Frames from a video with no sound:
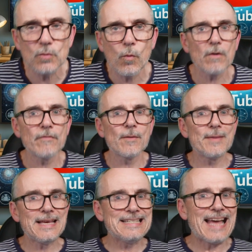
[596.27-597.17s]
One of them
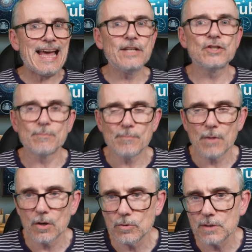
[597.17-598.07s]
is agent
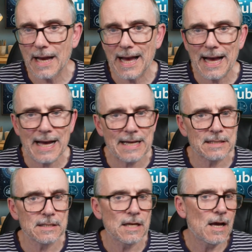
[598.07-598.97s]
mode,
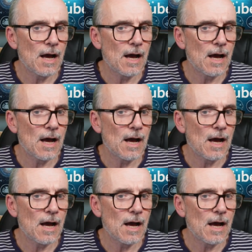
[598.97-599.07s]
and